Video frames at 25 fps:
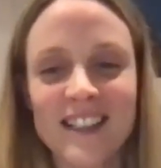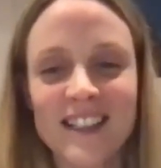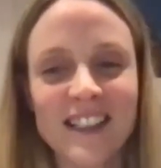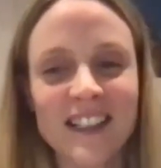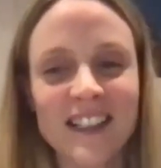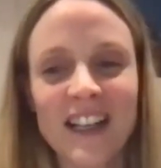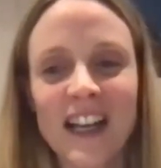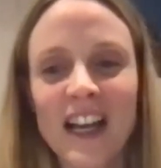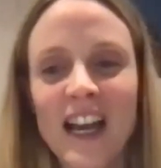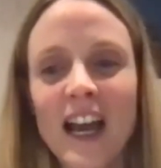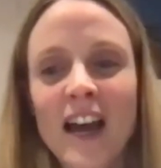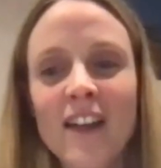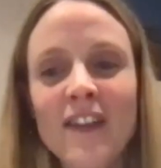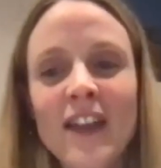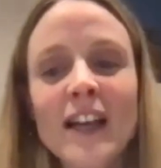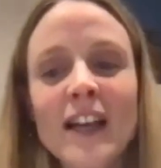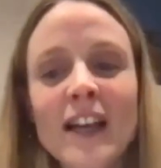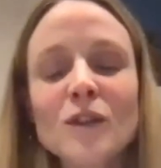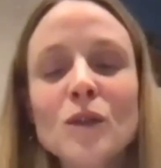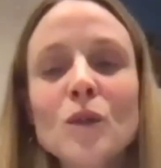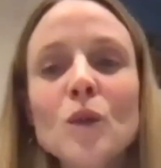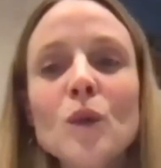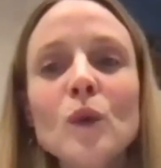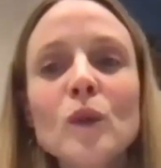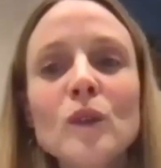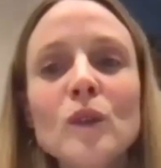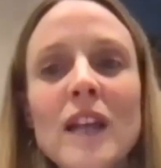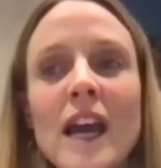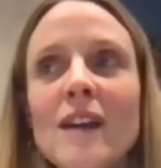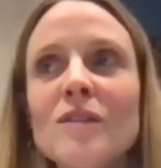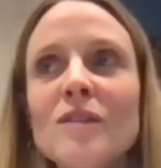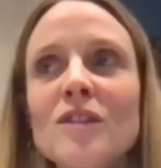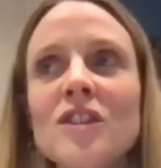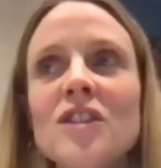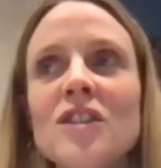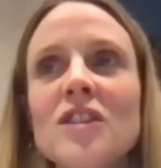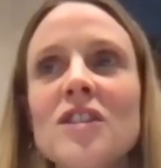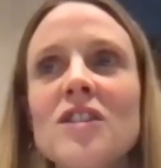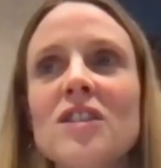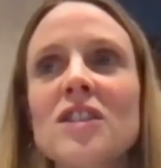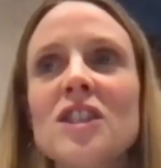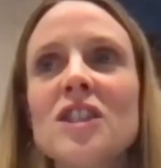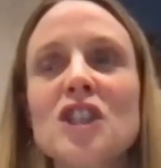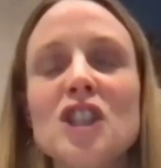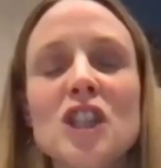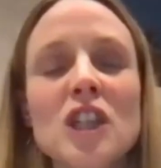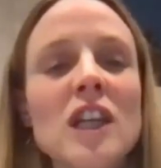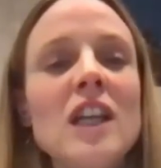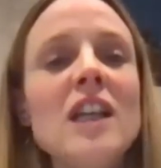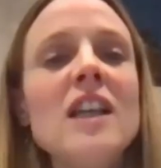And that's all down to just the
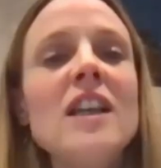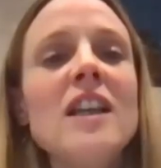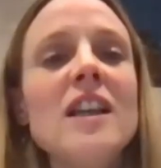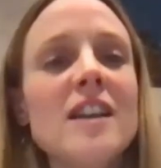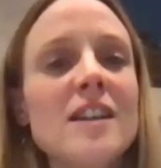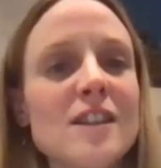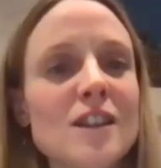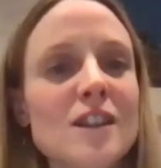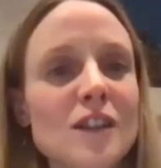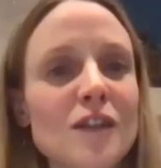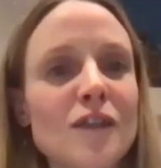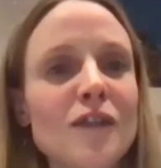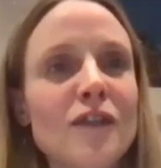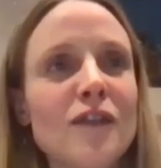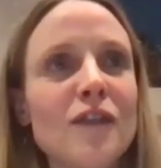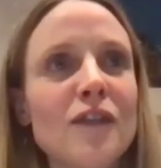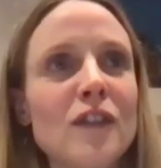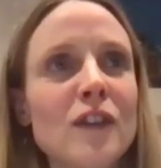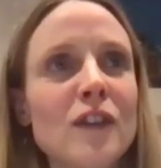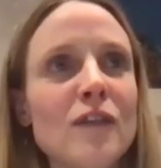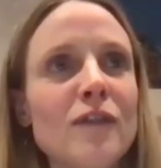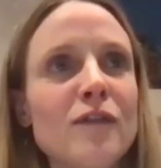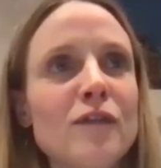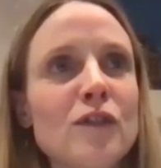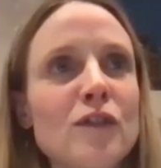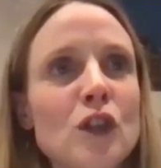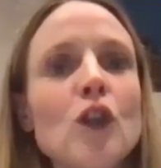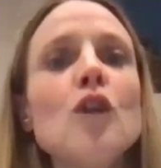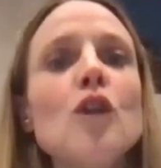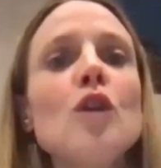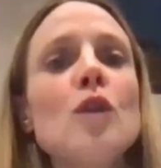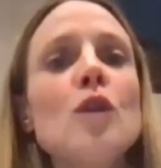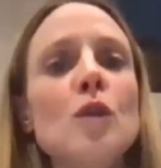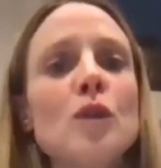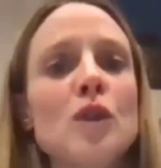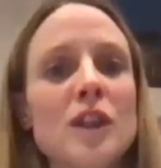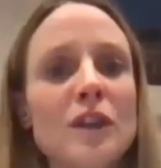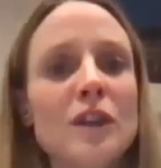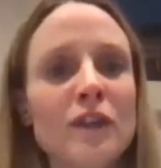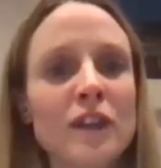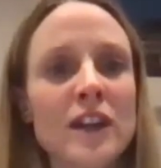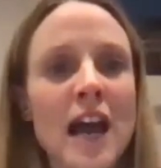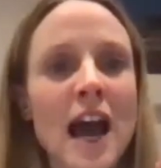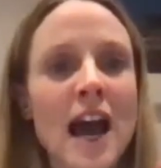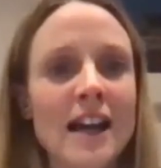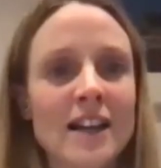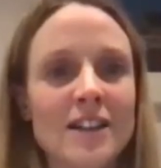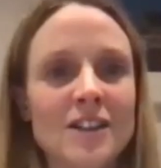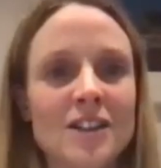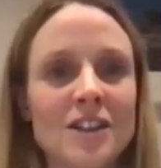genius of two different
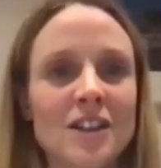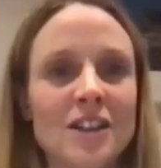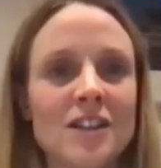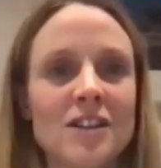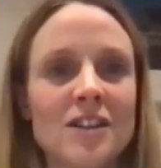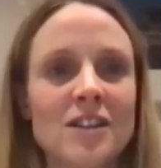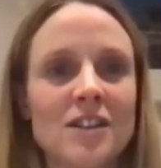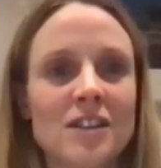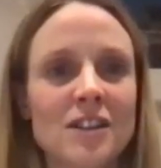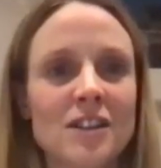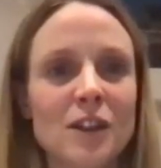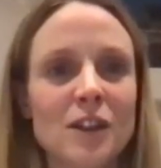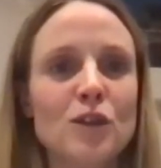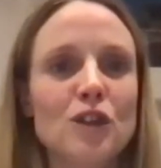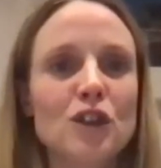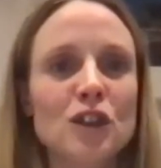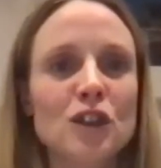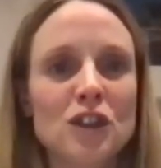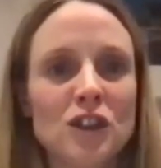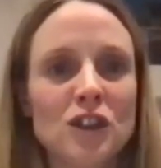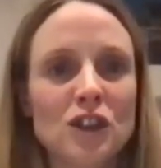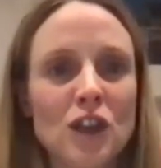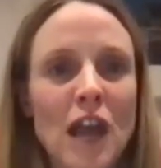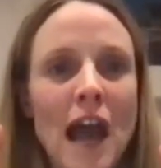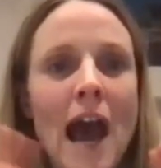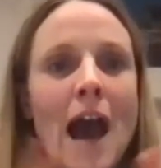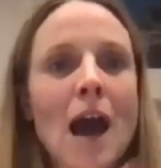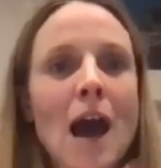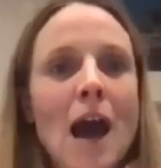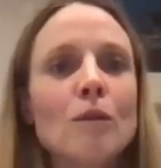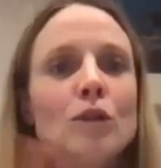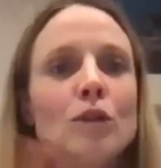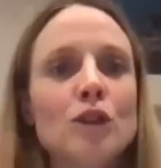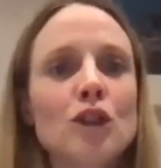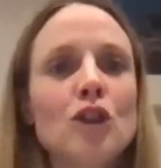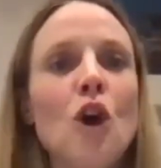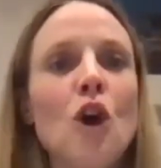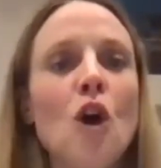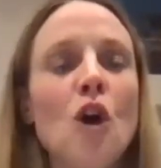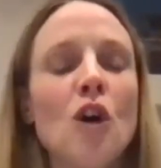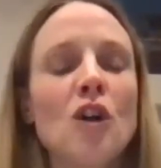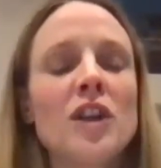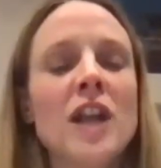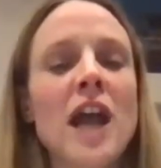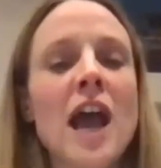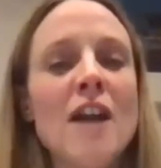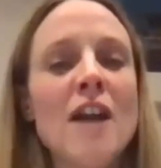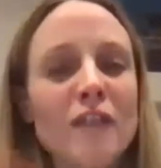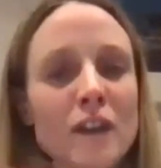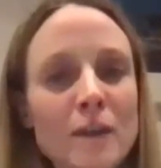actors who just
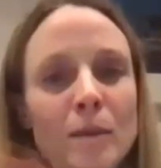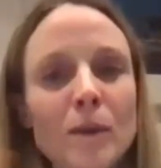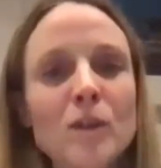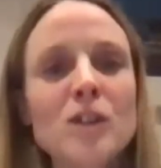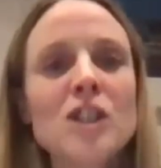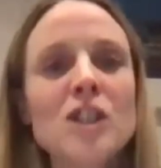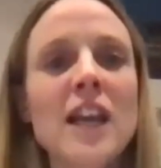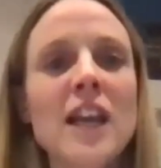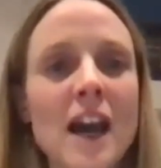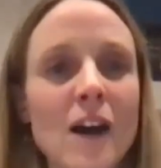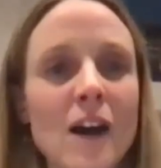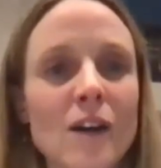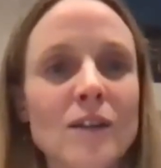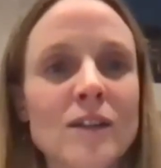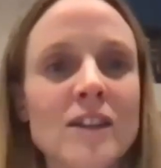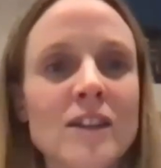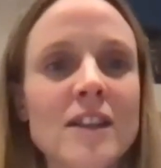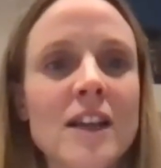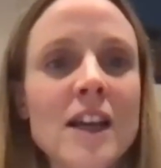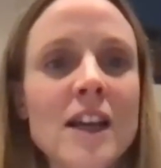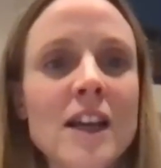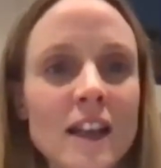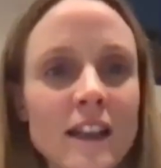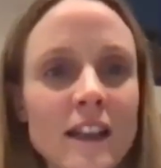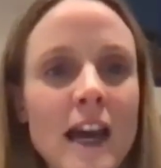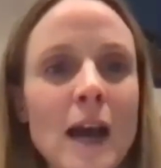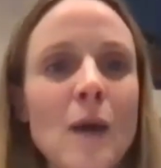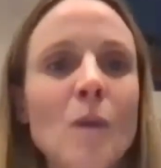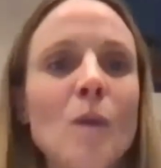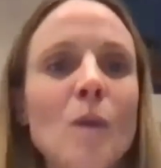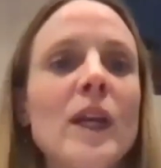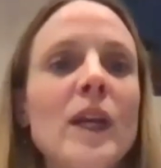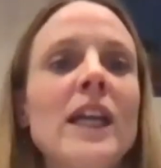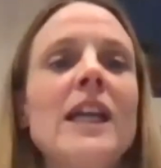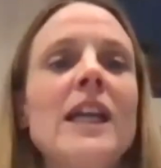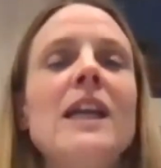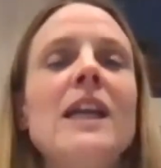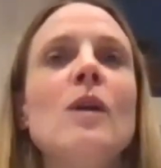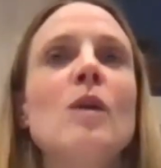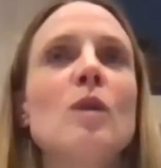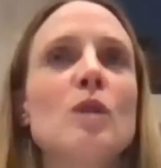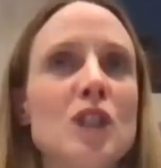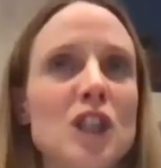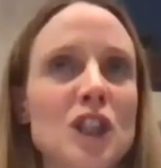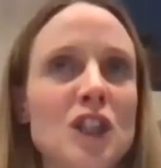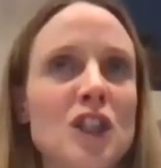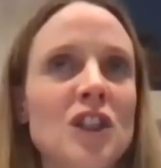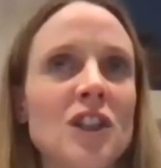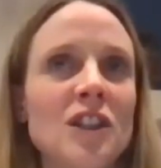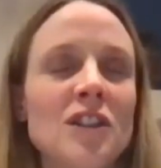outshone everybody else that we
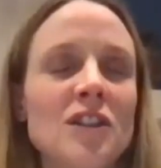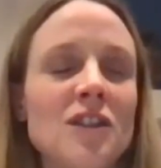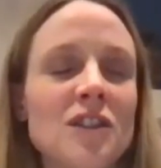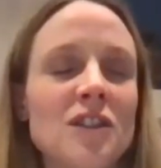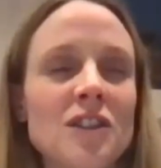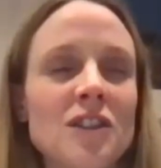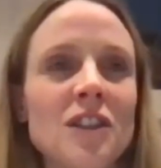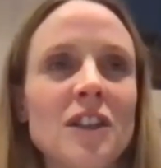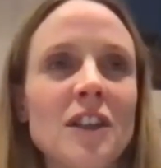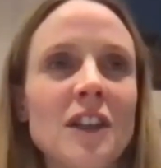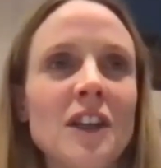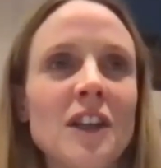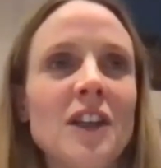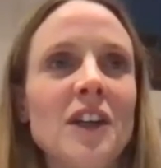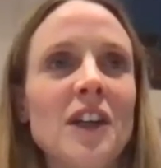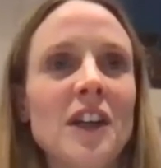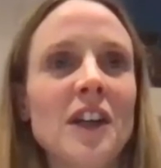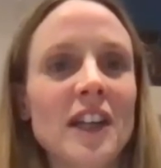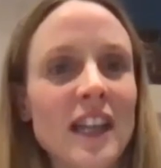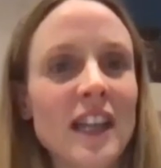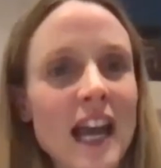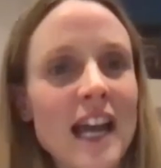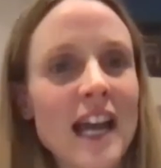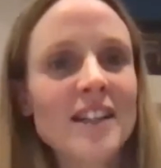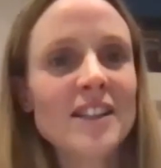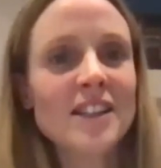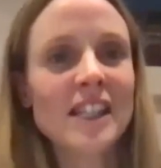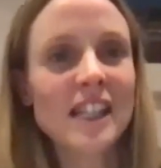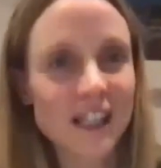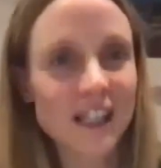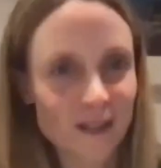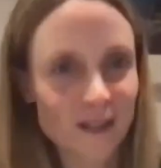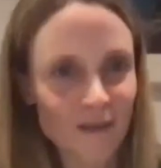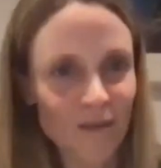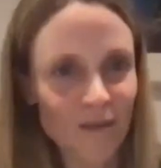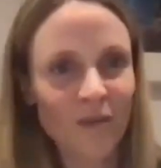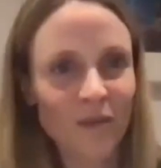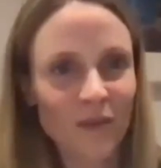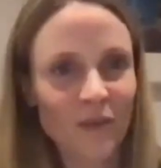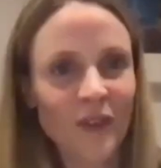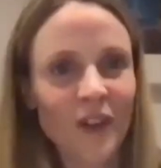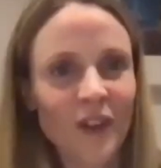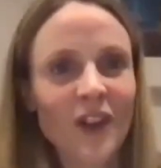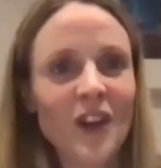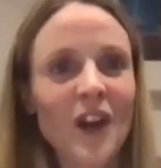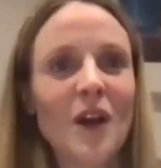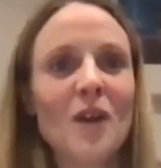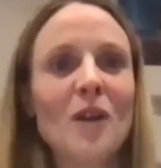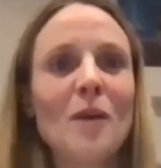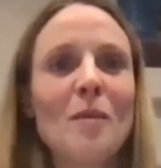auditioned, getting,
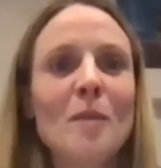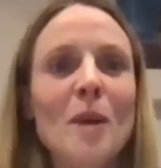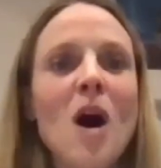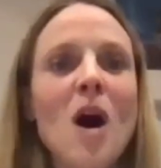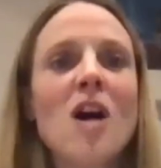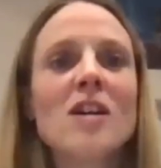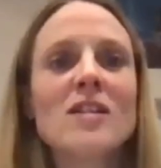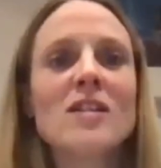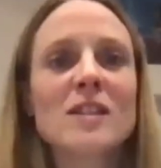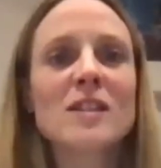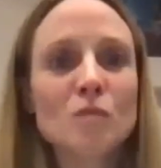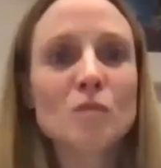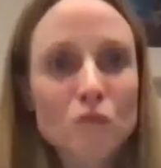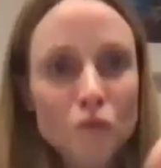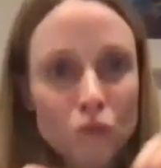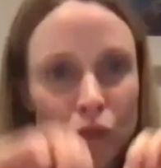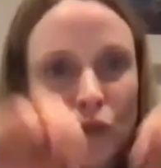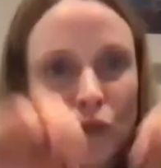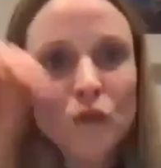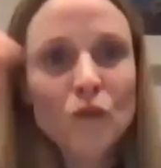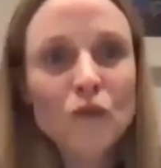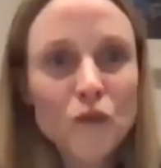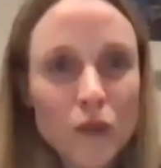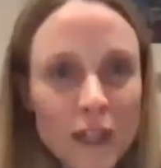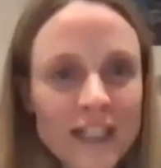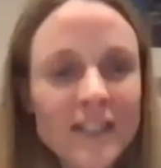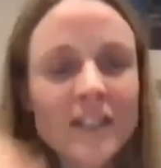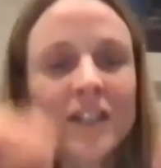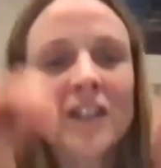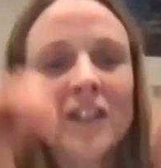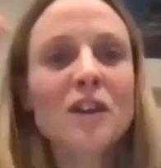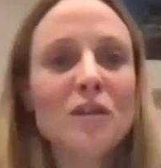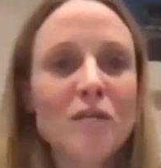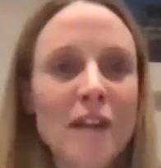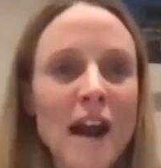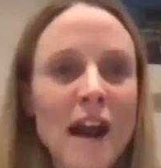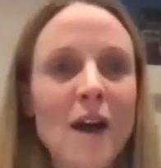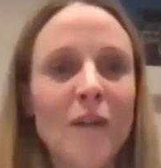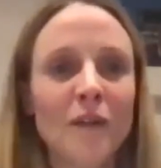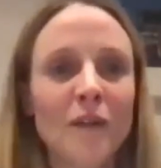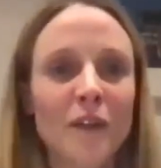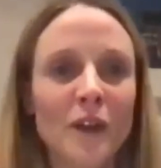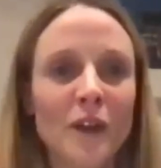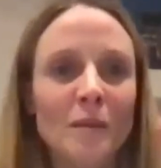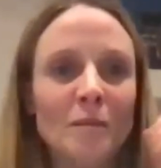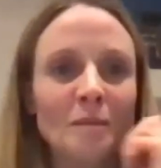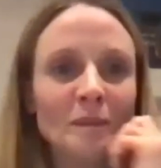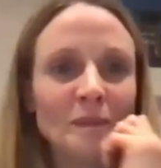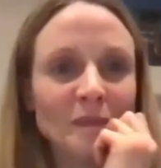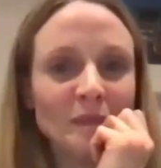the parts written around
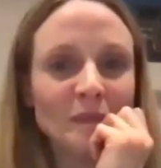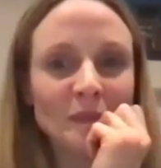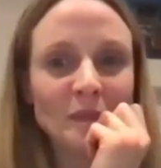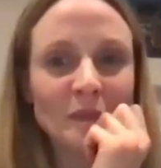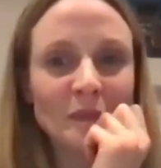them.